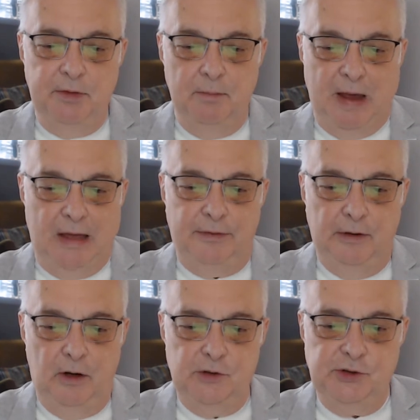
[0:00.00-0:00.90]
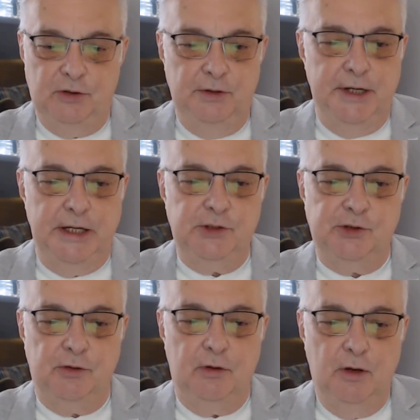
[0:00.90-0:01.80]
the pathological
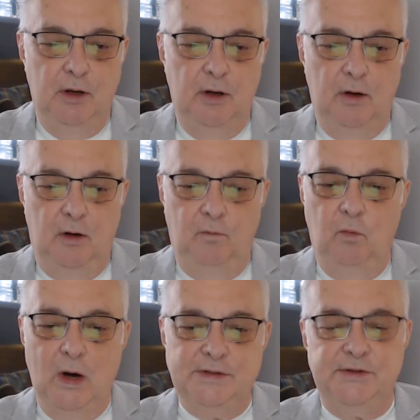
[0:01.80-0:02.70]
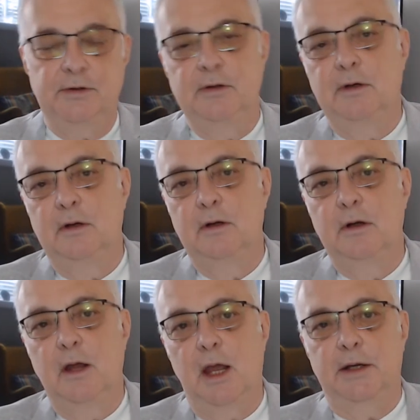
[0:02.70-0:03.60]
nature of Western
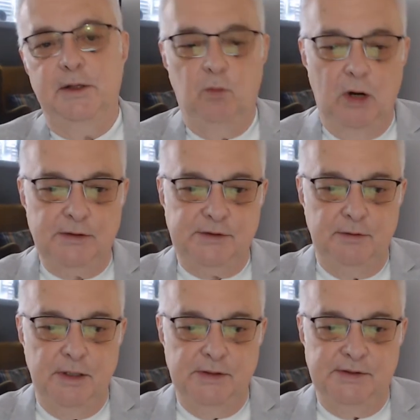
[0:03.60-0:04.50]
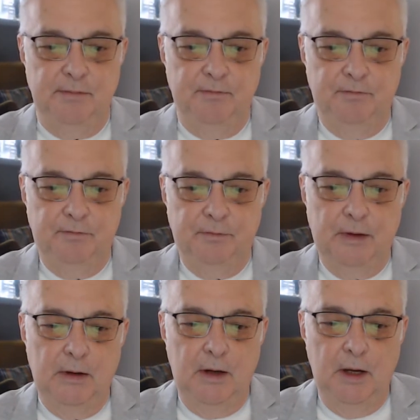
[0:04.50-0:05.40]
anti-Westernism.
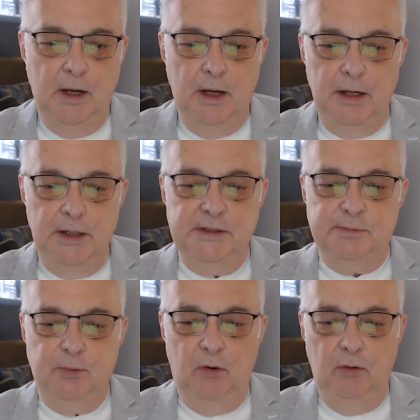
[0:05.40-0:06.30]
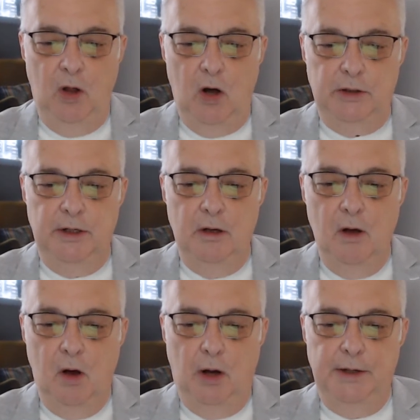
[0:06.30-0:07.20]
Its prologue
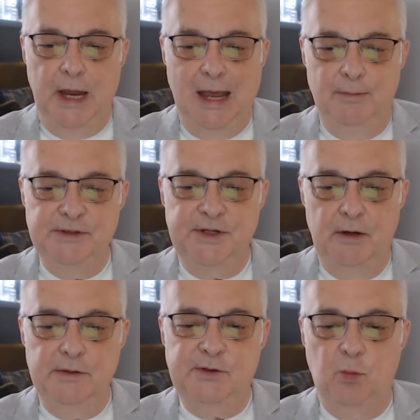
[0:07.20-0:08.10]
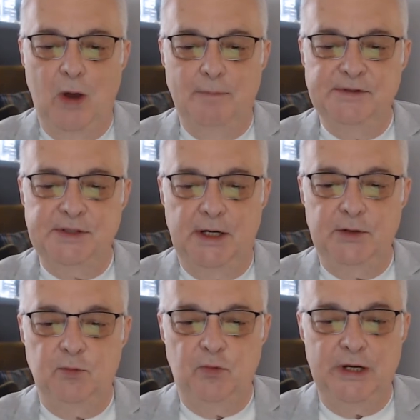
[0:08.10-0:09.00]
on Amazon's
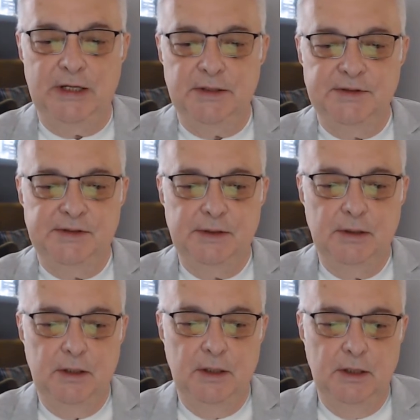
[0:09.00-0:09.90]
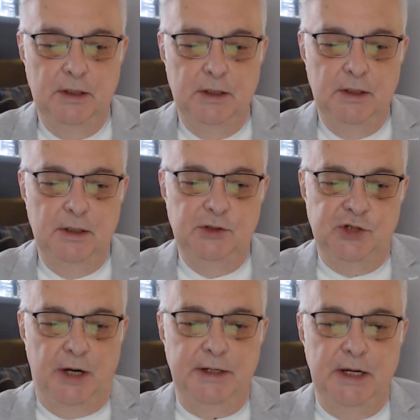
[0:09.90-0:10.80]
website reads,
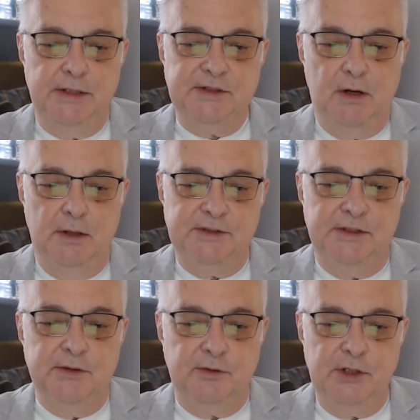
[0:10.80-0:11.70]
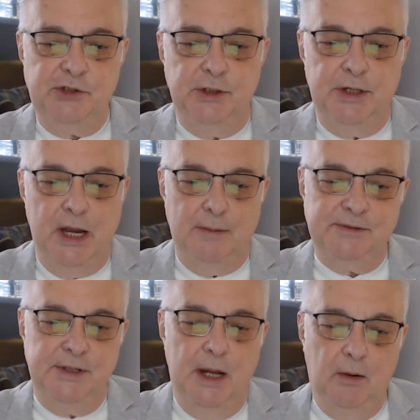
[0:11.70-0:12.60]
"China has concentration
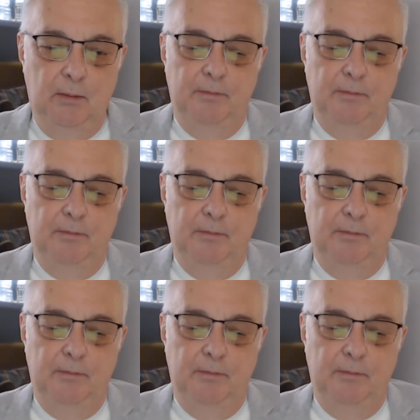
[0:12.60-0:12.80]
camps now.